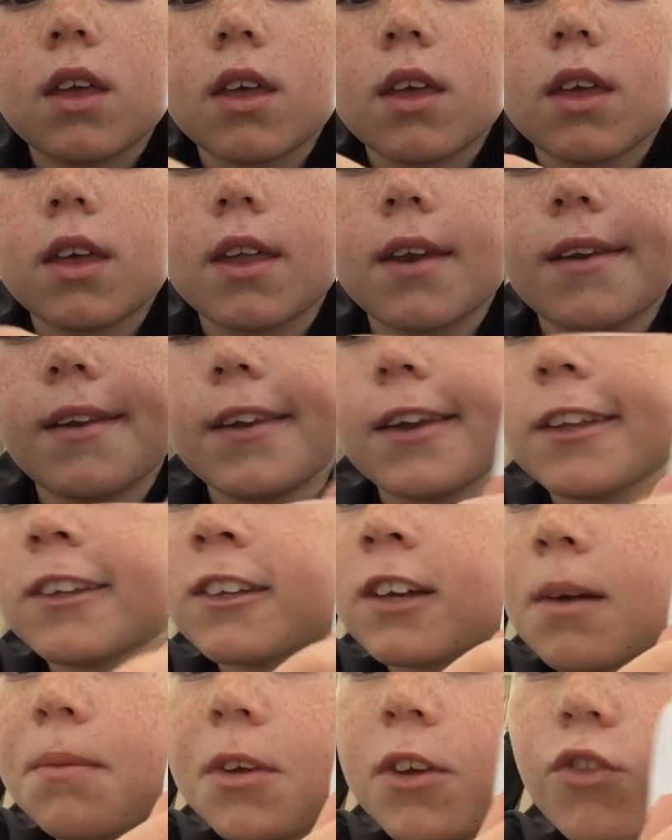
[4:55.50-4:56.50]
and it's
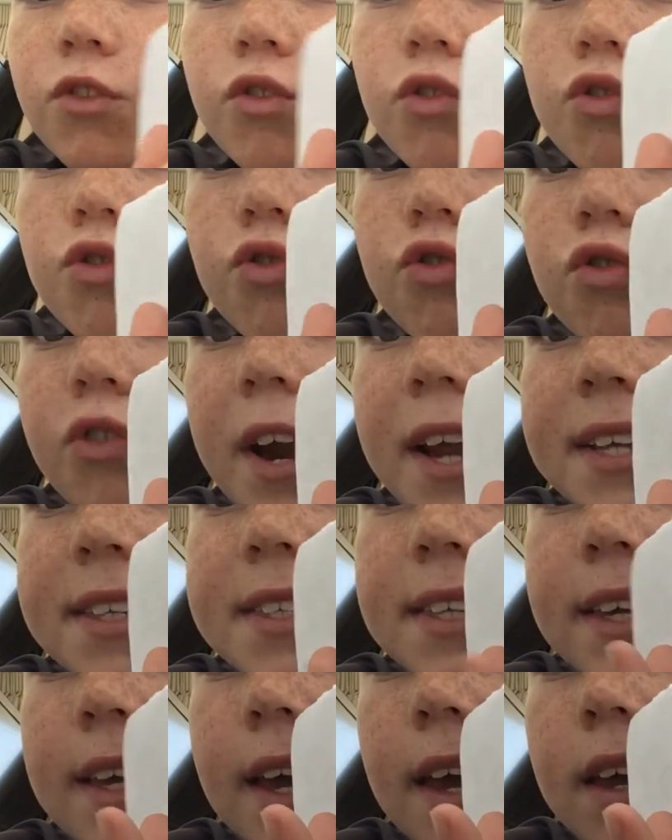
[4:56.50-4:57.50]
coming
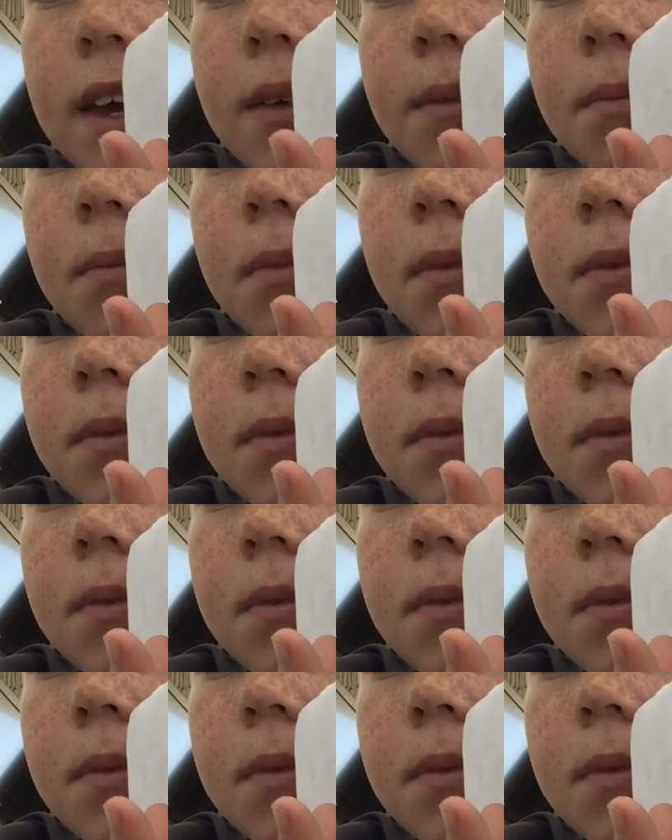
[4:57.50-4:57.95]
racing at him.